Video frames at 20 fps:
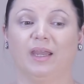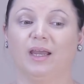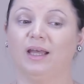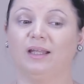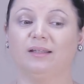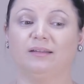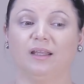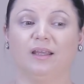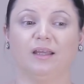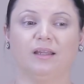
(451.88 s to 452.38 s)

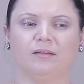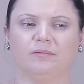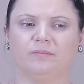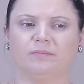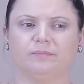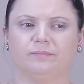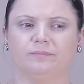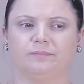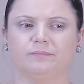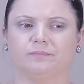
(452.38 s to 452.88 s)
And then
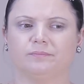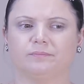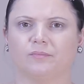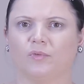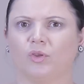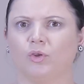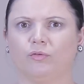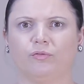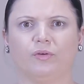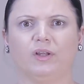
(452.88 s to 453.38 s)

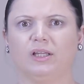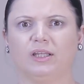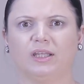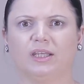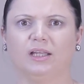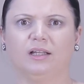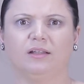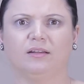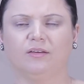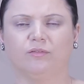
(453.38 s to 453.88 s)
you feel
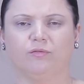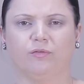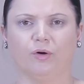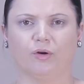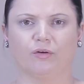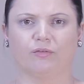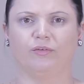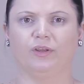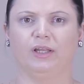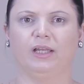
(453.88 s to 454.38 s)
guilty
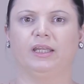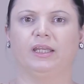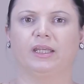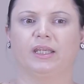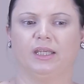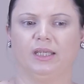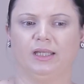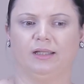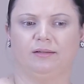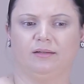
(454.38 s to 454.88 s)
for feeling
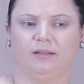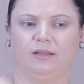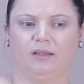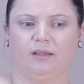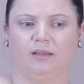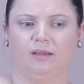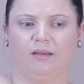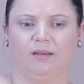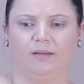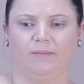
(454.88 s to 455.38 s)

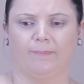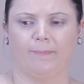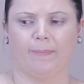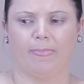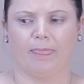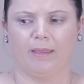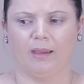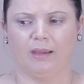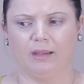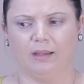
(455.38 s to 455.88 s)
guilty.
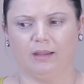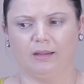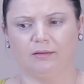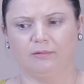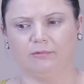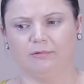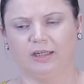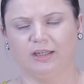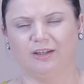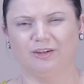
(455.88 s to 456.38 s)

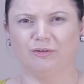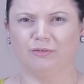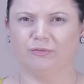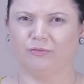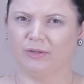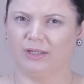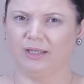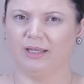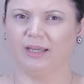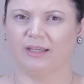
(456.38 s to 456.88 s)
And when you
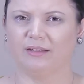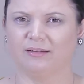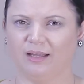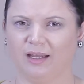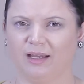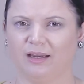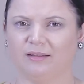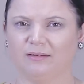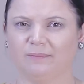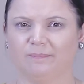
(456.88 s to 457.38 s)
feel like
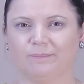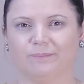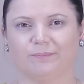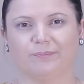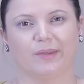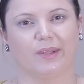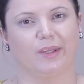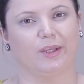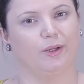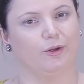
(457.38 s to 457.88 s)
that,
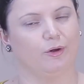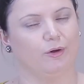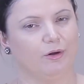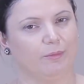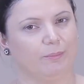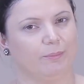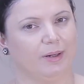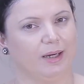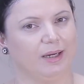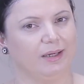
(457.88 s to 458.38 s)
your
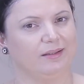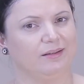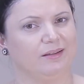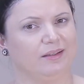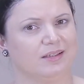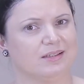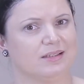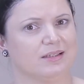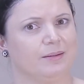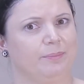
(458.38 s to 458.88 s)
mind
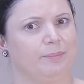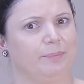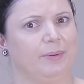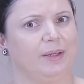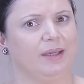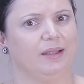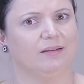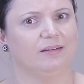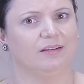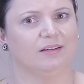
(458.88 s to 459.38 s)
needs a
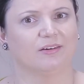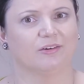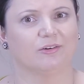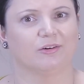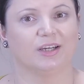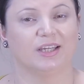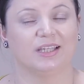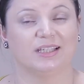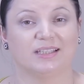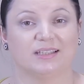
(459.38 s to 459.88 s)
better
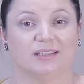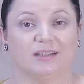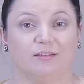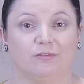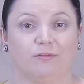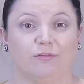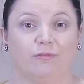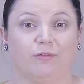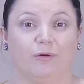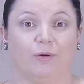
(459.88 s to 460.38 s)

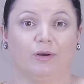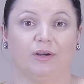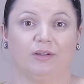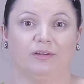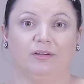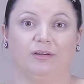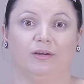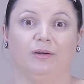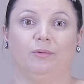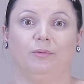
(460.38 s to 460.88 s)
reason for
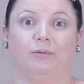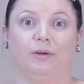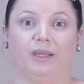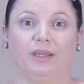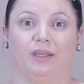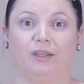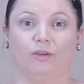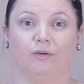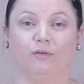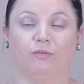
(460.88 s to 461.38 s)
the
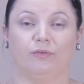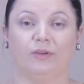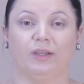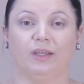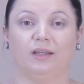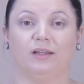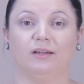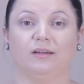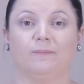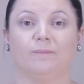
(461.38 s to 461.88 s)
way you
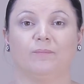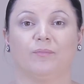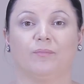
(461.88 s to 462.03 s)
feel.